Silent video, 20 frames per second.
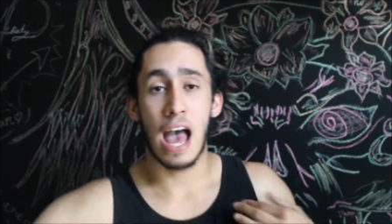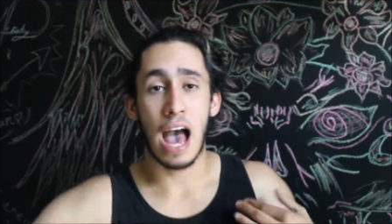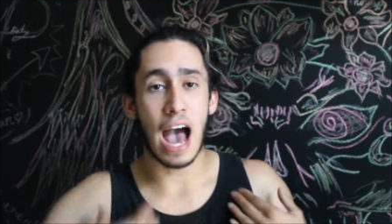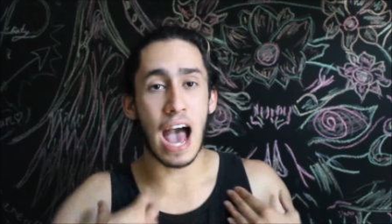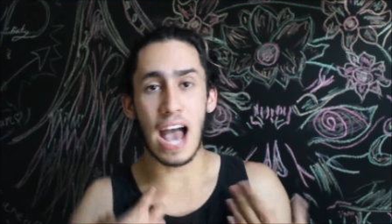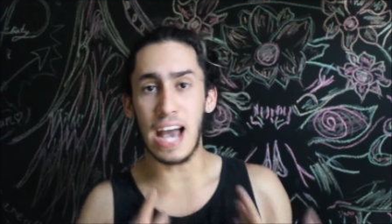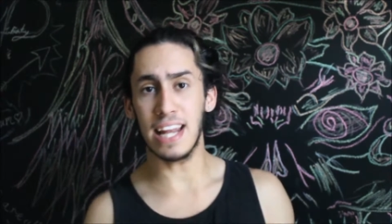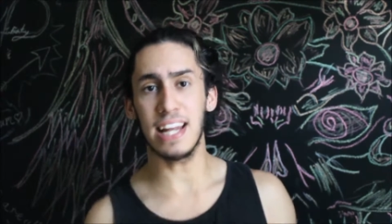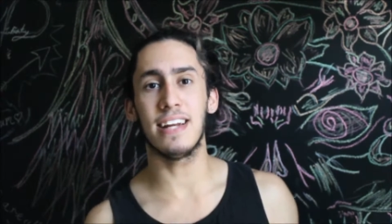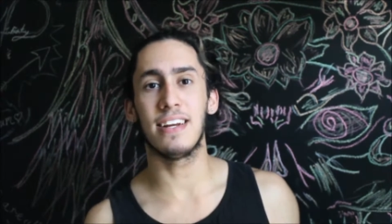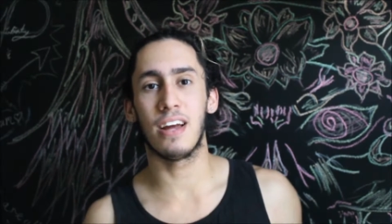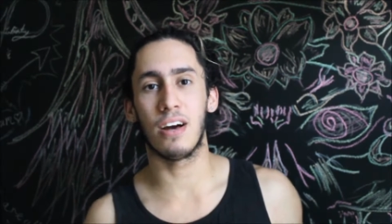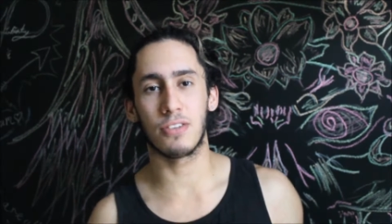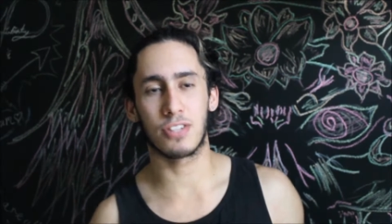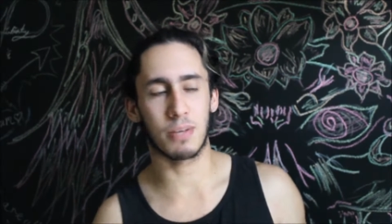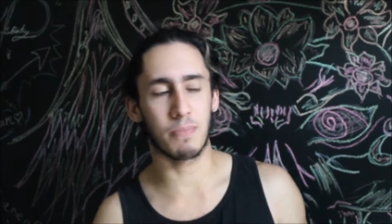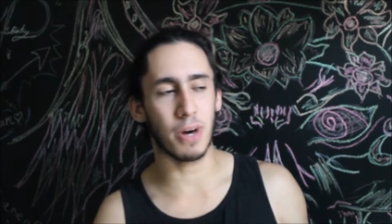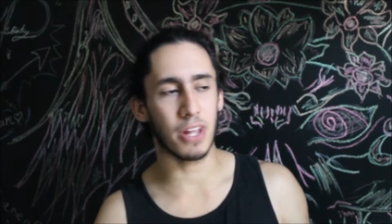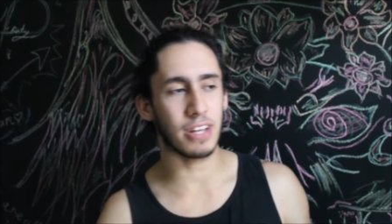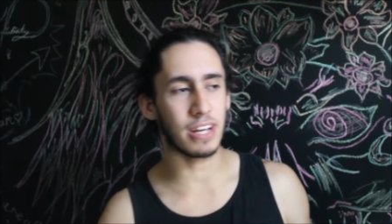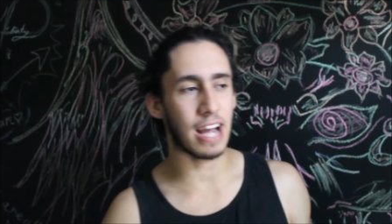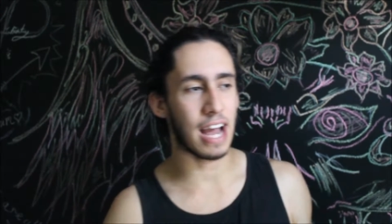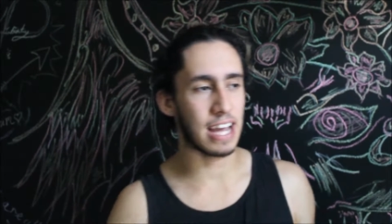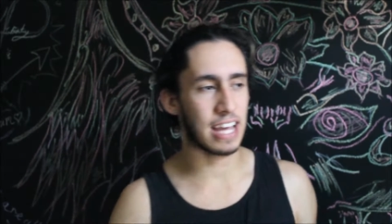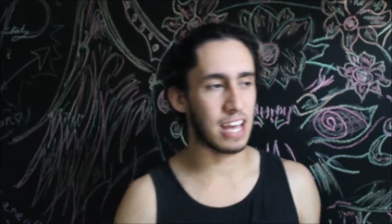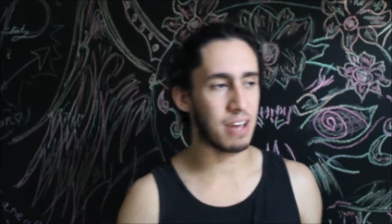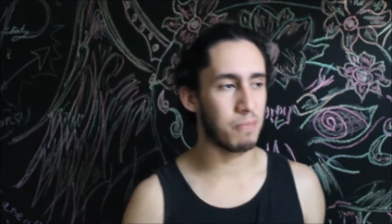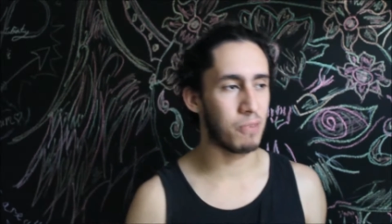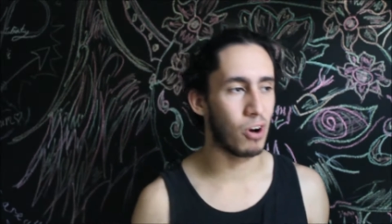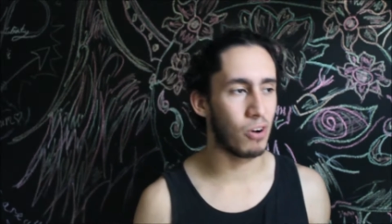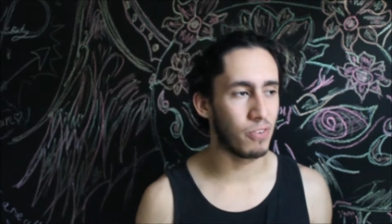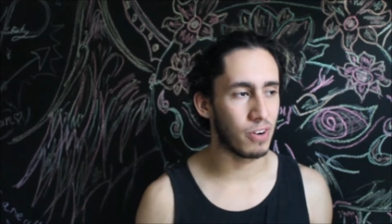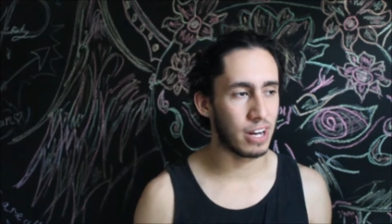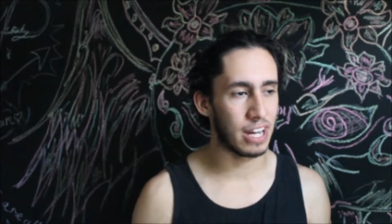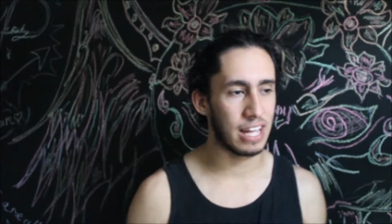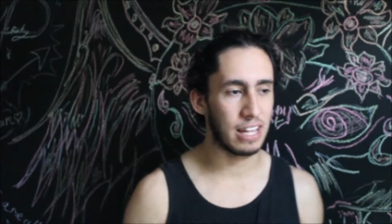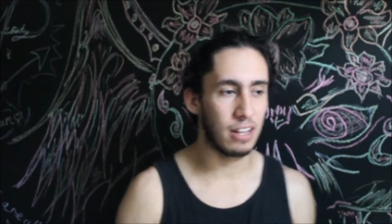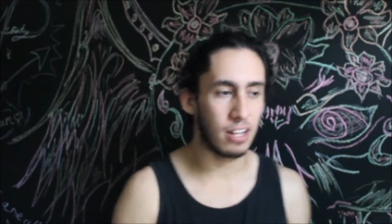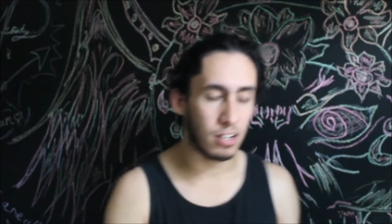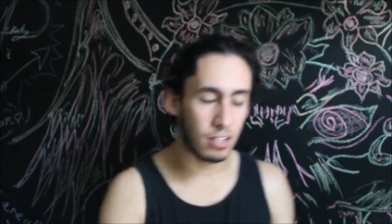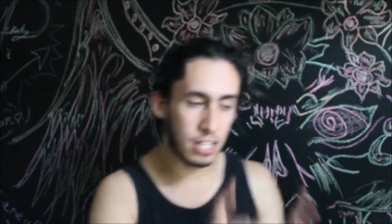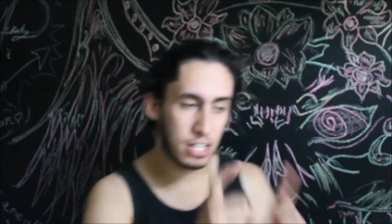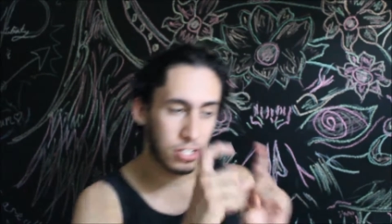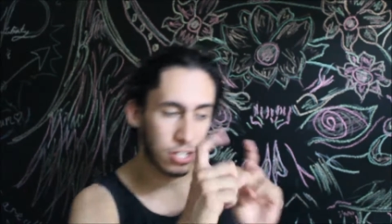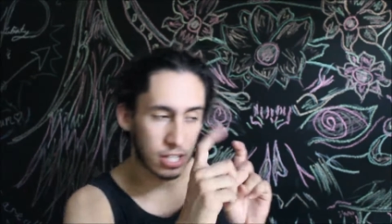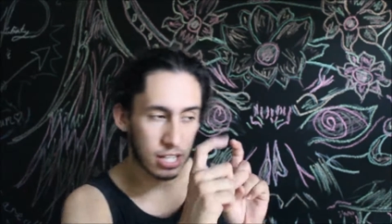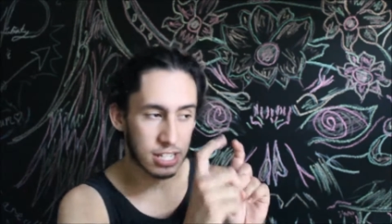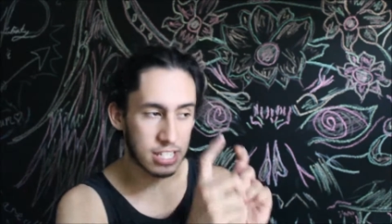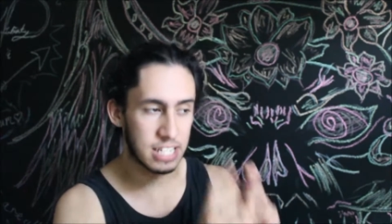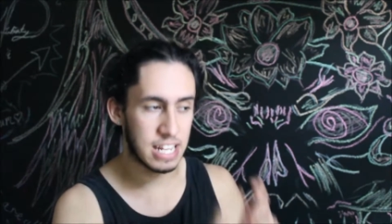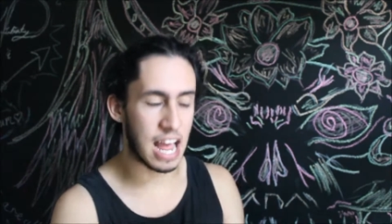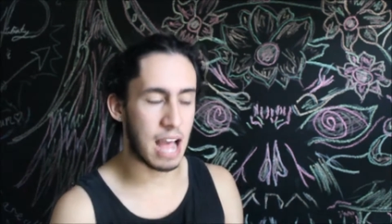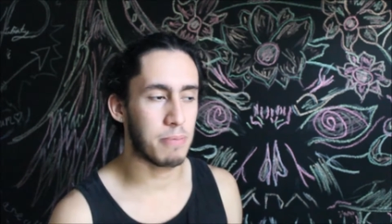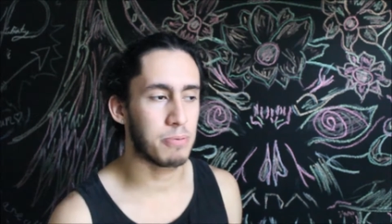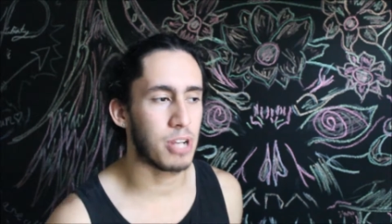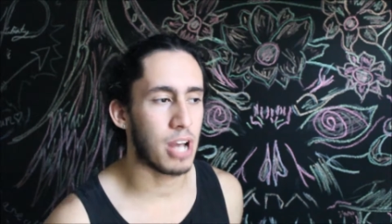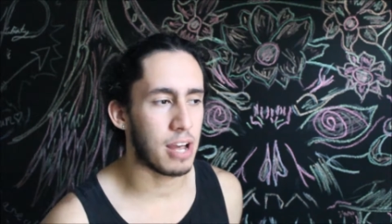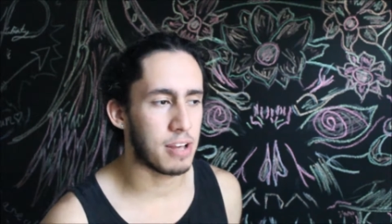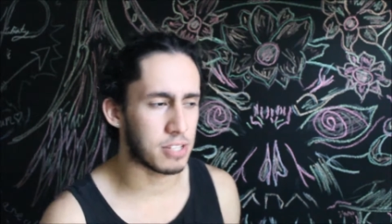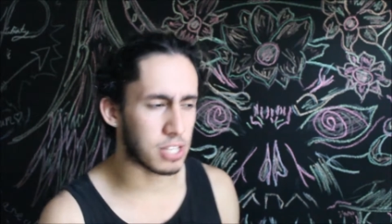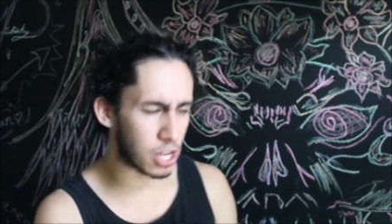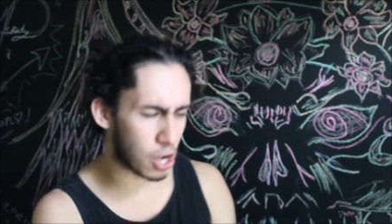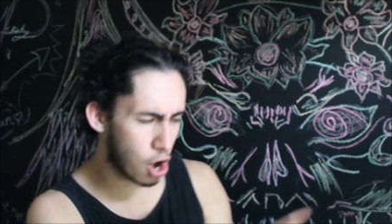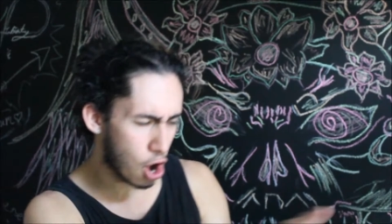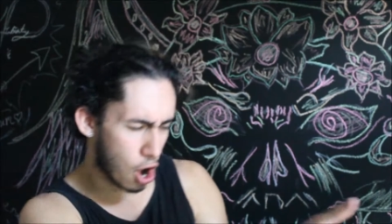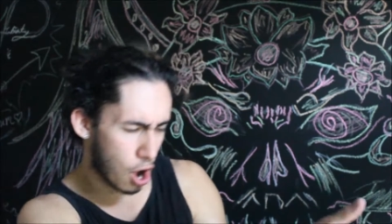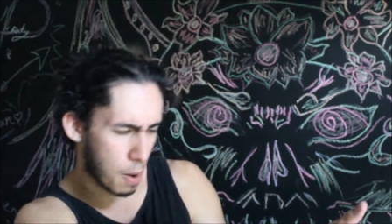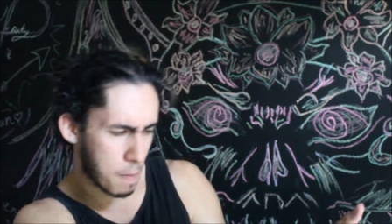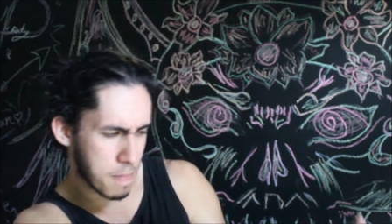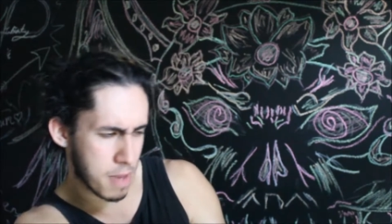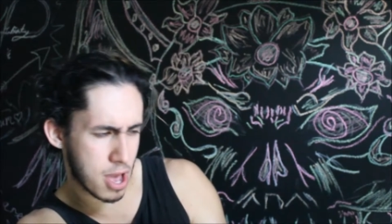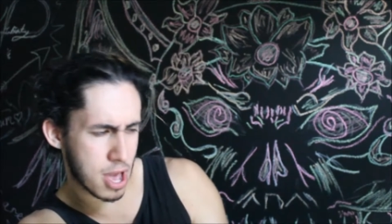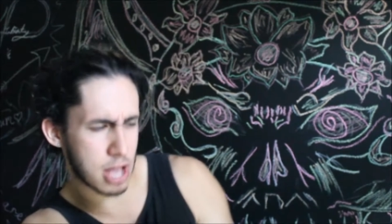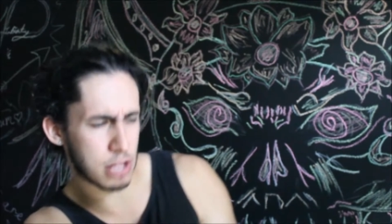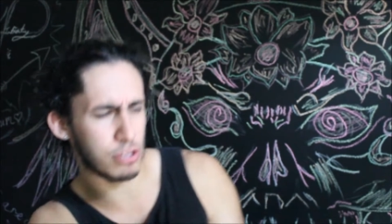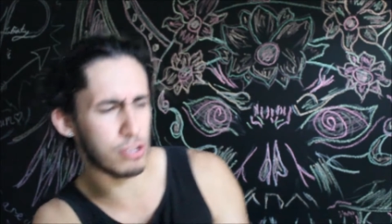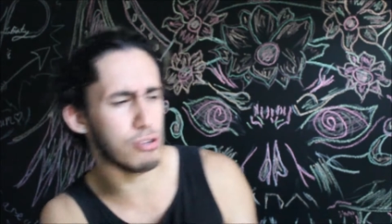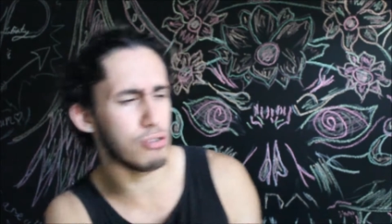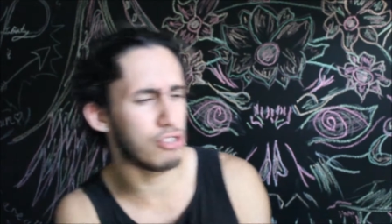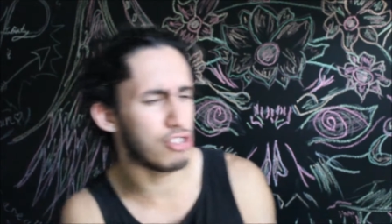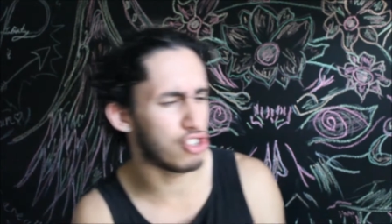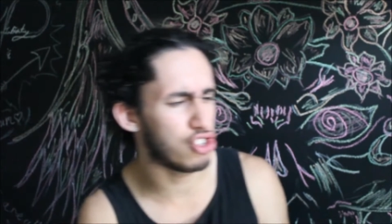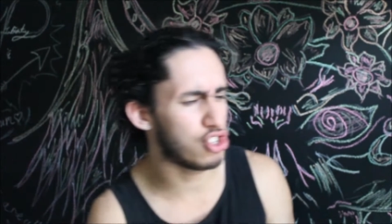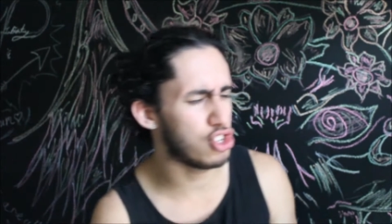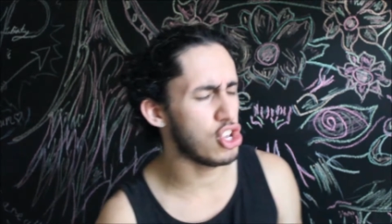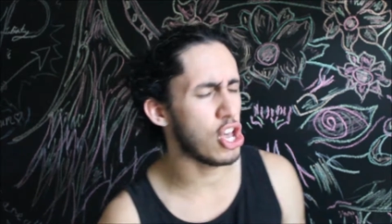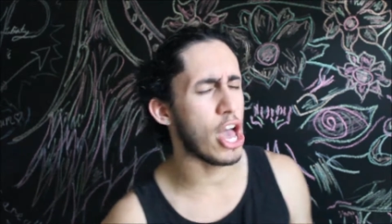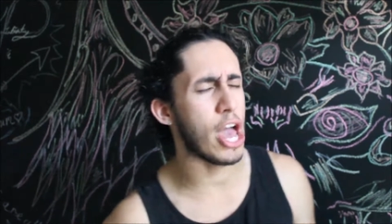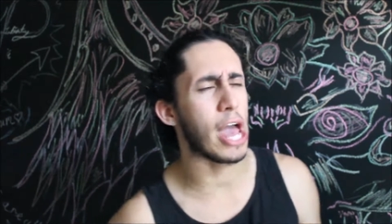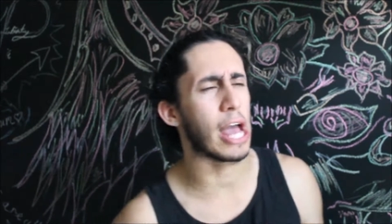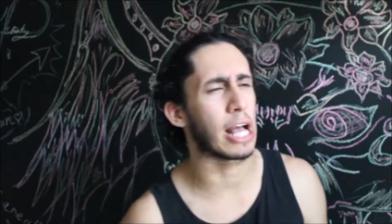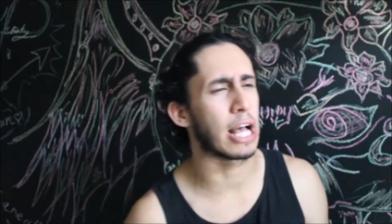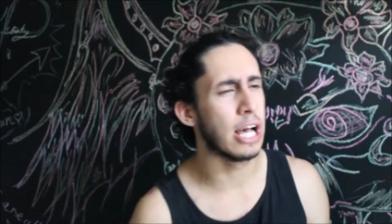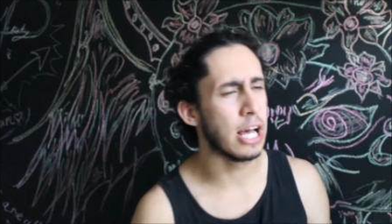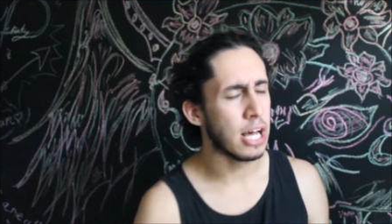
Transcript: I didn't know. Some other guy came over. He literally took a snapshot. He's like, oh man, you sick.